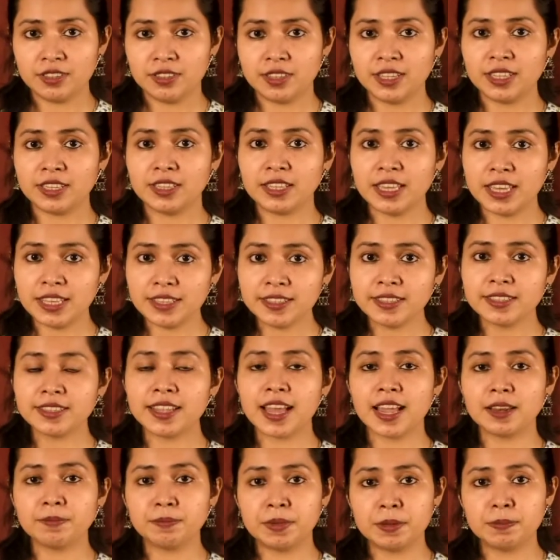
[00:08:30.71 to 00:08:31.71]
the things
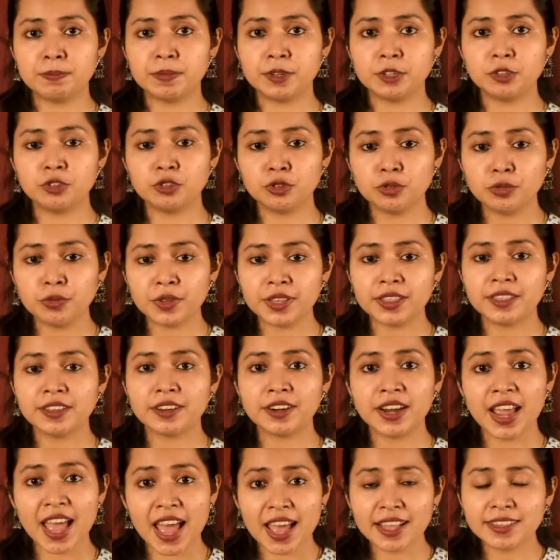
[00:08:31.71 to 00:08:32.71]
that people do with
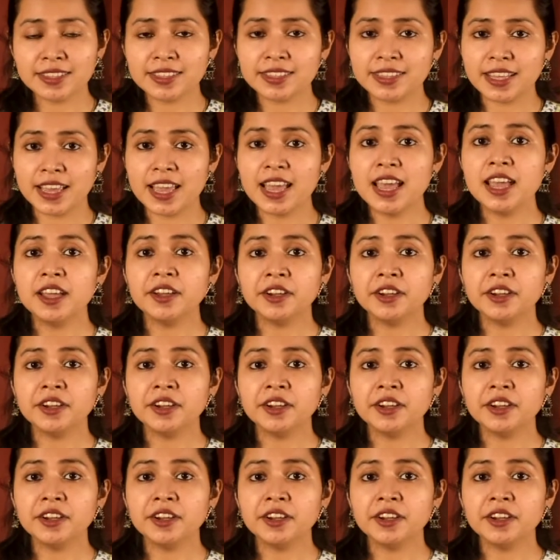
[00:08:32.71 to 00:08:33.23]
their hands they